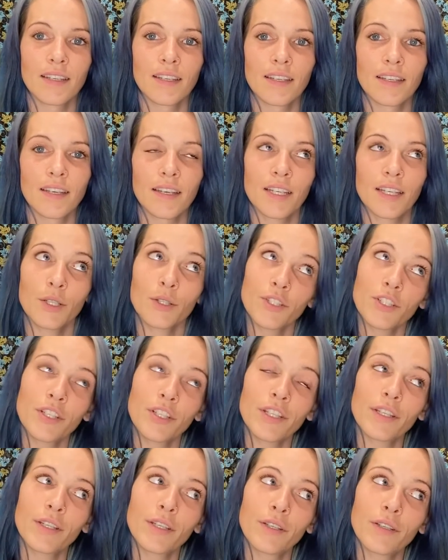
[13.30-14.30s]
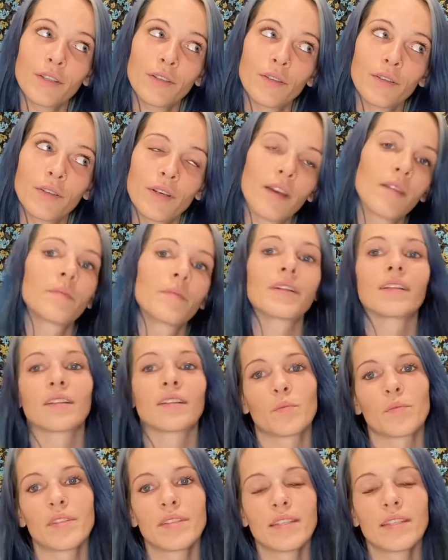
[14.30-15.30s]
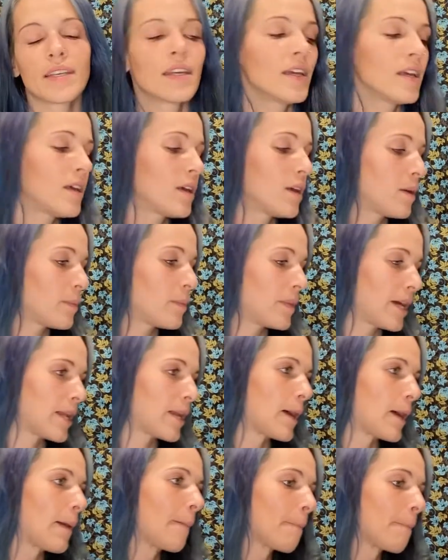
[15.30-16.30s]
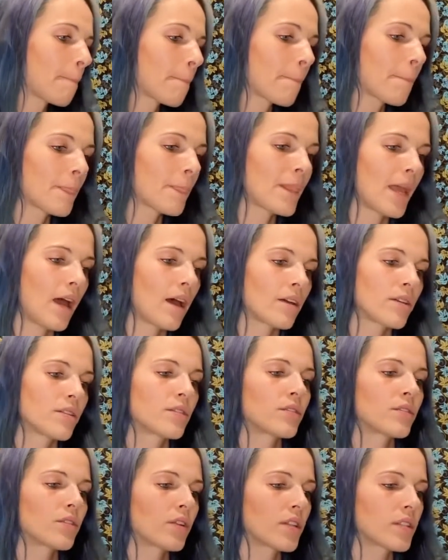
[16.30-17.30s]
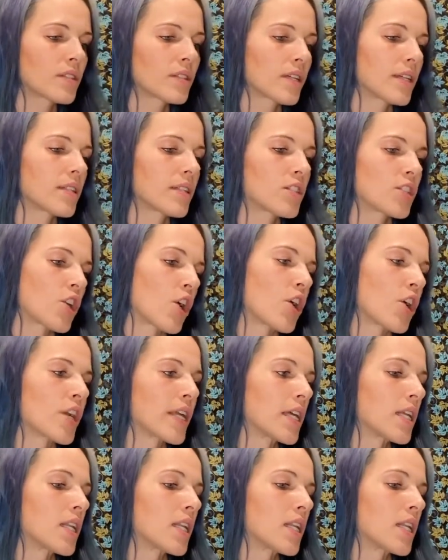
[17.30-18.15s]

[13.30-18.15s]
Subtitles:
I usually do. I've been a little busy, but yeah, so let's get started.